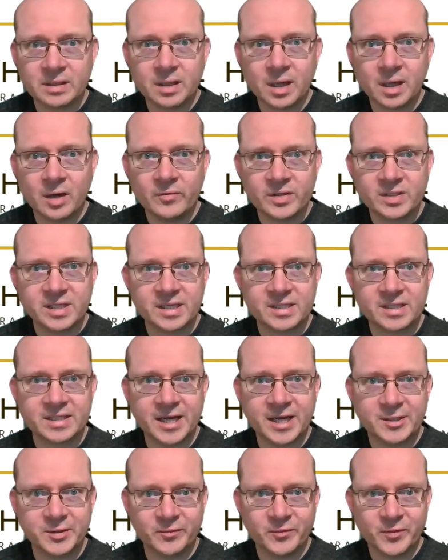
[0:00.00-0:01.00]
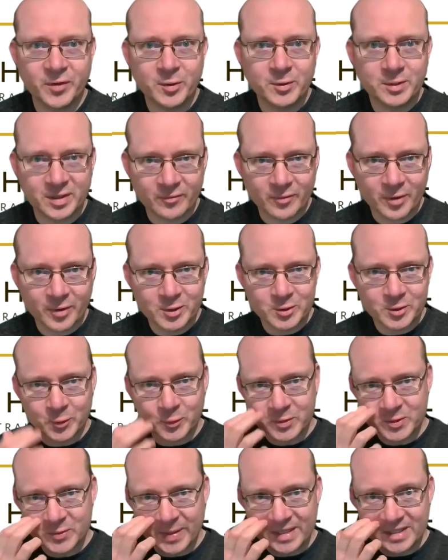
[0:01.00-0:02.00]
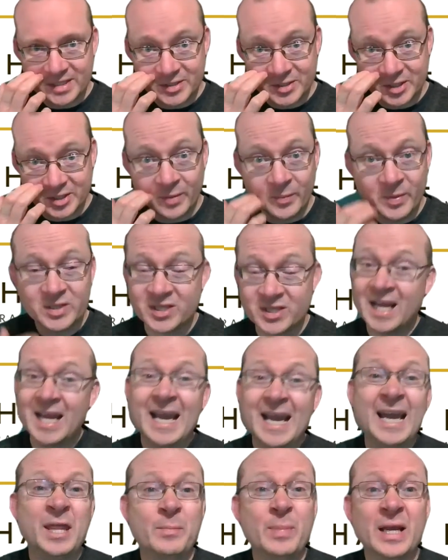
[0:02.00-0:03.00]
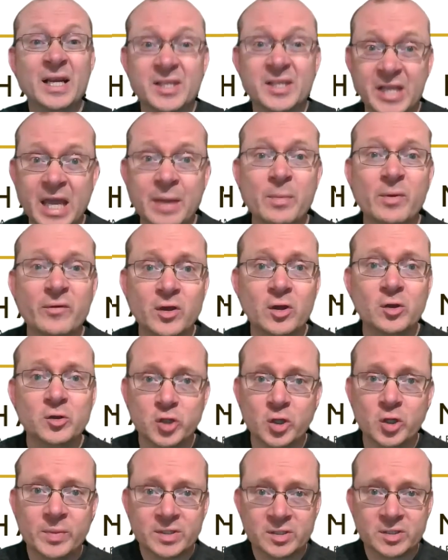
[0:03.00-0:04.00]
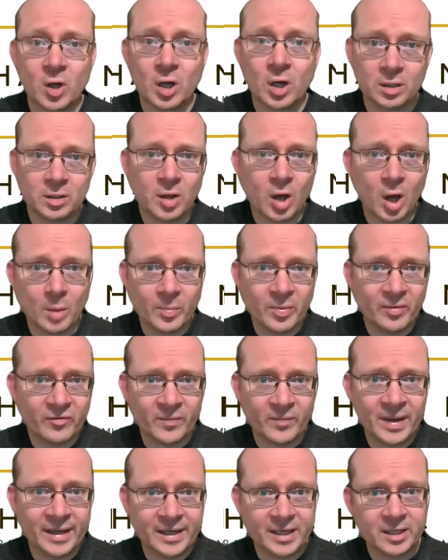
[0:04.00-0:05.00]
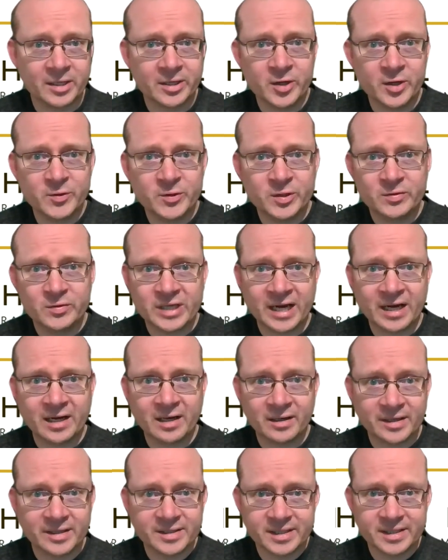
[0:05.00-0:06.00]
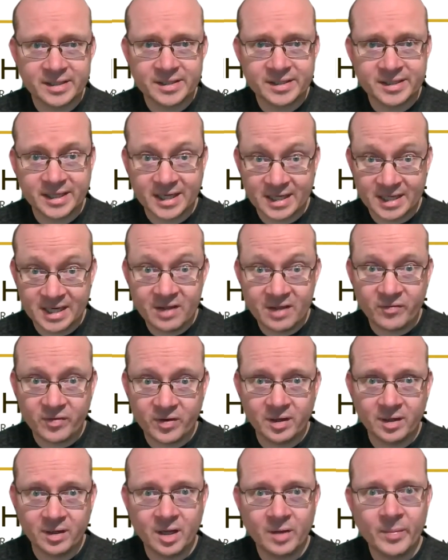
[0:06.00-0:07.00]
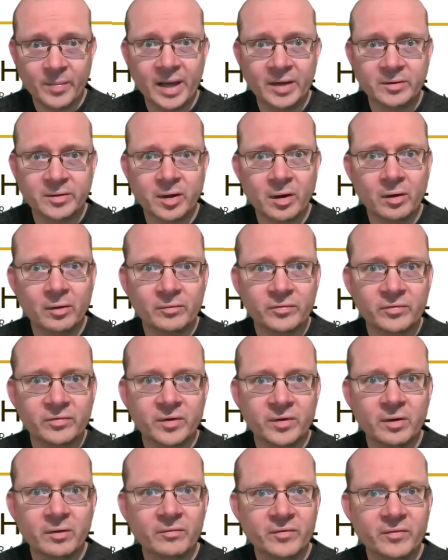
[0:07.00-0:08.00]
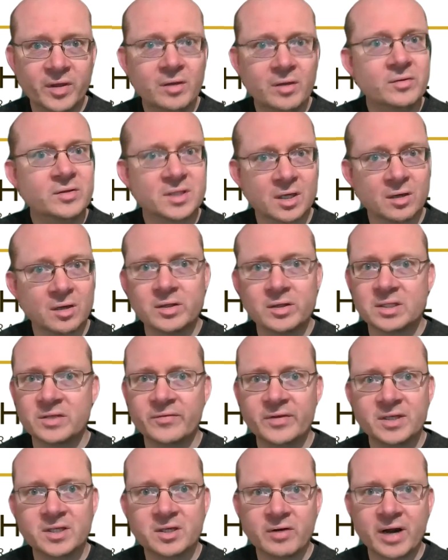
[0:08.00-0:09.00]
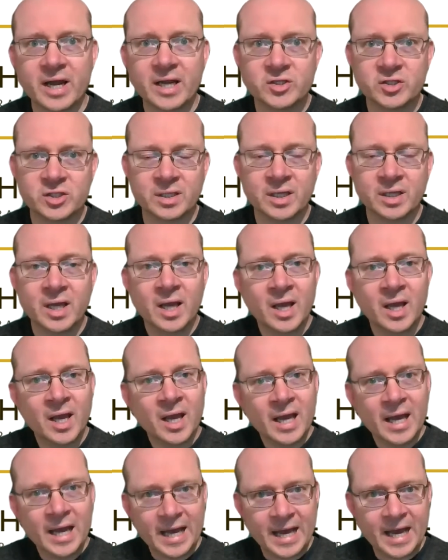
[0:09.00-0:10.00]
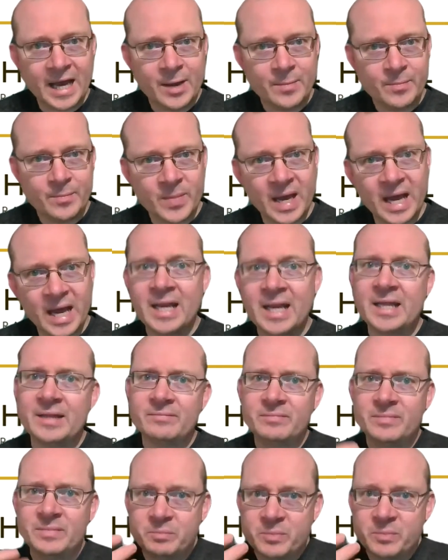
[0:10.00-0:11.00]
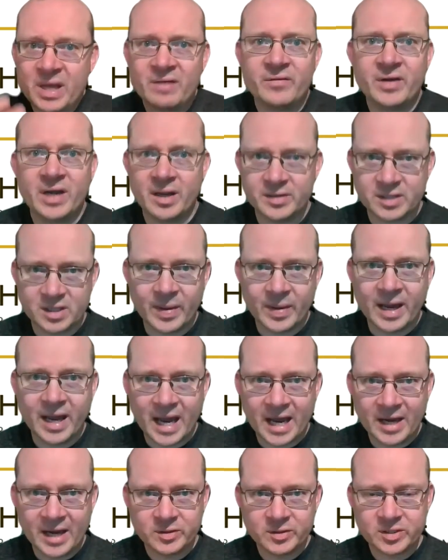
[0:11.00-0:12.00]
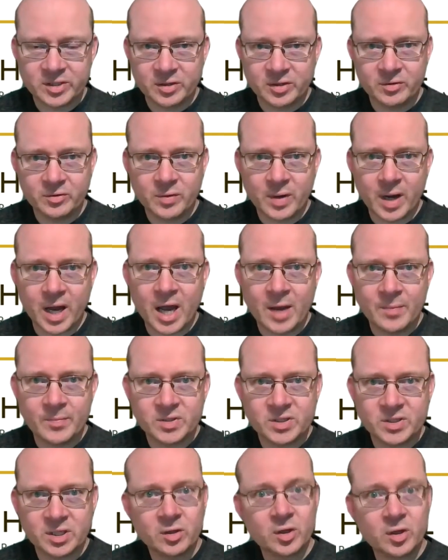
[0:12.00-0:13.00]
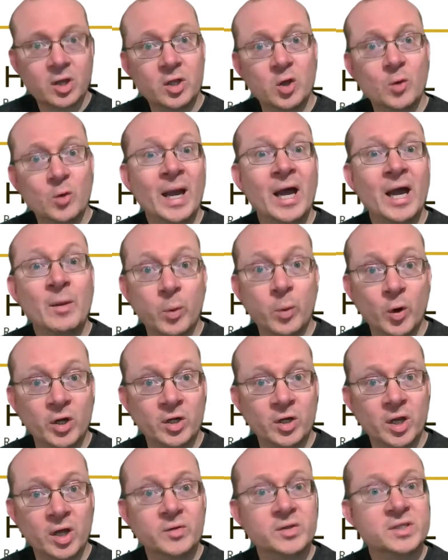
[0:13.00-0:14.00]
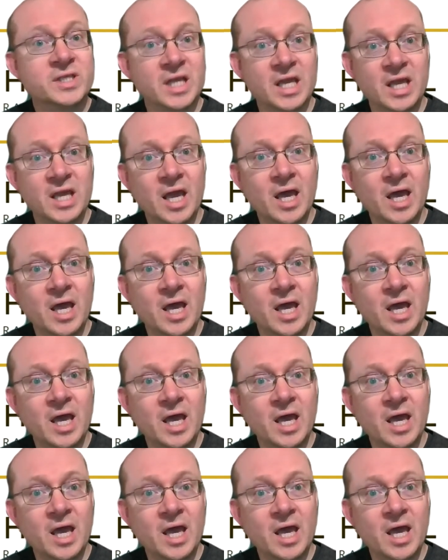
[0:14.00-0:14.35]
over 6,000 views in a very short space of time, which in the big scheme of YouTube is not a lot, but for my little YouTube channel, there's a significant amount of views and lots of interaction. That video is about how to look at your PowerPoint notes